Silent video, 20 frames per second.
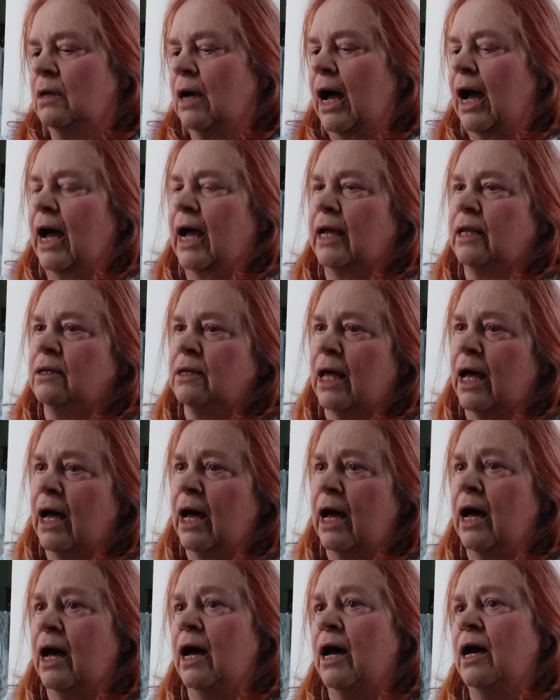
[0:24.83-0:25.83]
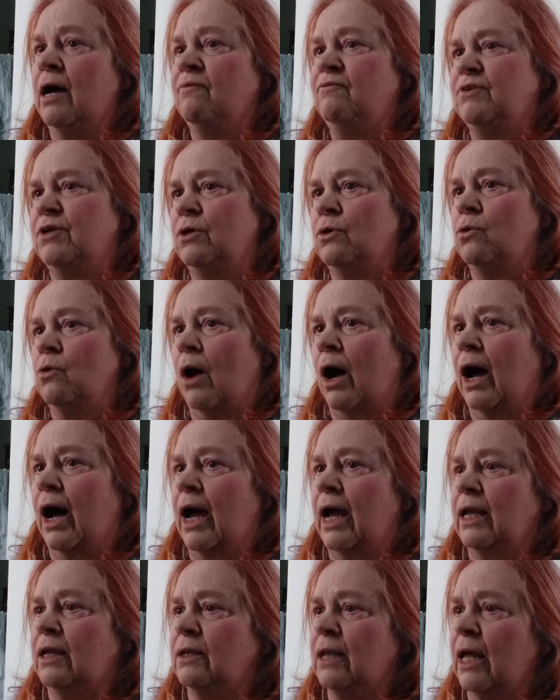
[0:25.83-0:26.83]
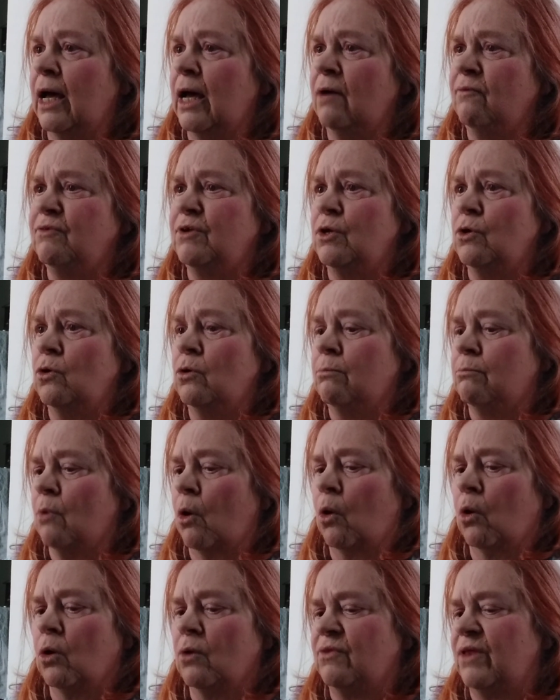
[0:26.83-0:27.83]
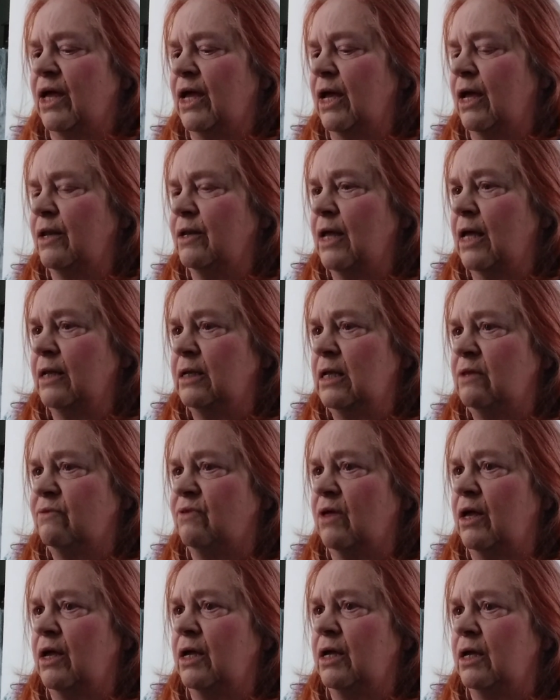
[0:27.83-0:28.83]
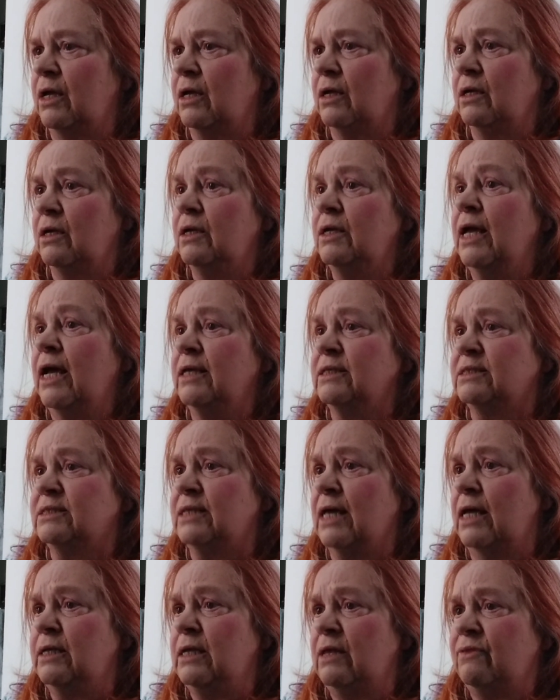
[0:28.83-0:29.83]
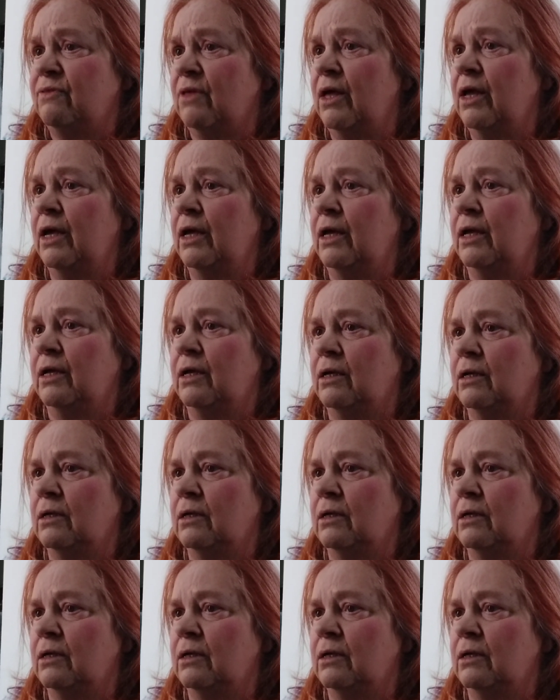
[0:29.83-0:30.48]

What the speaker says: I love you more than anything, yes, anything.